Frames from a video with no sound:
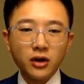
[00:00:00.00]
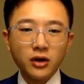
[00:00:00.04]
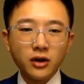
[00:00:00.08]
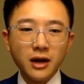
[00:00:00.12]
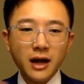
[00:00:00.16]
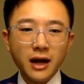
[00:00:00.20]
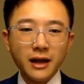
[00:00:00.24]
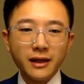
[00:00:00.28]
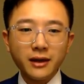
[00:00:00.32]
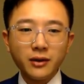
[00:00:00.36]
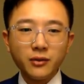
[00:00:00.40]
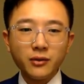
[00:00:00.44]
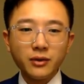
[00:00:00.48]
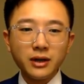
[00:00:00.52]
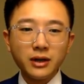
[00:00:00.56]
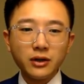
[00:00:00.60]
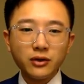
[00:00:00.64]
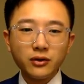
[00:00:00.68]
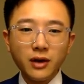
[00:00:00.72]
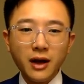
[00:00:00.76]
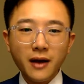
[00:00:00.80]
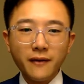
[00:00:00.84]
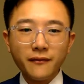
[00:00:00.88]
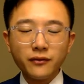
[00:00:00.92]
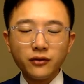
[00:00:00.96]
I think we need to
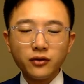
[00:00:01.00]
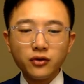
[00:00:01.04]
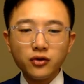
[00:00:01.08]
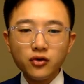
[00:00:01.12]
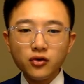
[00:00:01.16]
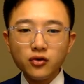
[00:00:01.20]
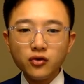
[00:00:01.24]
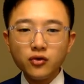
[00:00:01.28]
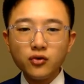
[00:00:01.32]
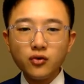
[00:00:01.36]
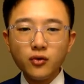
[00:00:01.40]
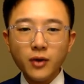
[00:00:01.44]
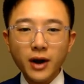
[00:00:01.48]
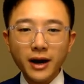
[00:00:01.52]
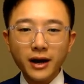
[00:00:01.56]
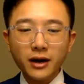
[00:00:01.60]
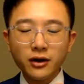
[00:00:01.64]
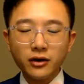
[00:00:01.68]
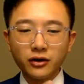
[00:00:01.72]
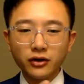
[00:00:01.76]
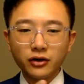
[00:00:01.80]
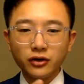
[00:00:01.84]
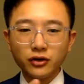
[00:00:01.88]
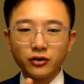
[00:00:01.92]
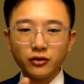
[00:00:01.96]
have 2
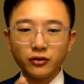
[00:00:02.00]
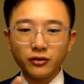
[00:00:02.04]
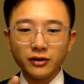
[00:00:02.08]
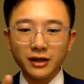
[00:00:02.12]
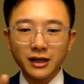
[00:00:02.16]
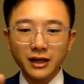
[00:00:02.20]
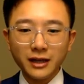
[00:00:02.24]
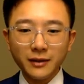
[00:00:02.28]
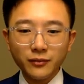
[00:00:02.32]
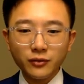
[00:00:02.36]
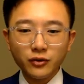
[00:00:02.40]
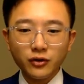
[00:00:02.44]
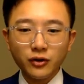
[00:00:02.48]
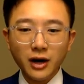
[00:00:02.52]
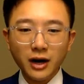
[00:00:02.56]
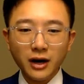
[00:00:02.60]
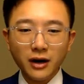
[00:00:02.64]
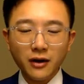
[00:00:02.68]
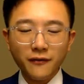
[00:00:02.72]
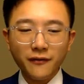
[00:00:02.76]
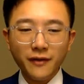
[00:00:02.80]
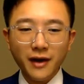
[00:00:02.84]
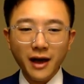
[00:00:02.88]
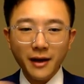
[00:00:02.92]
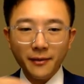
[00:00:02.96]
records to keep track
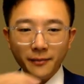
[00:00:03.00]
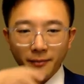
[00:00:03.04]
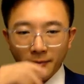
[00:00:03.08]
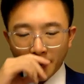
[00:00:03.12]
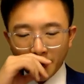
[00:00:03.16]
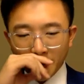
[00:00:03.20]
of that.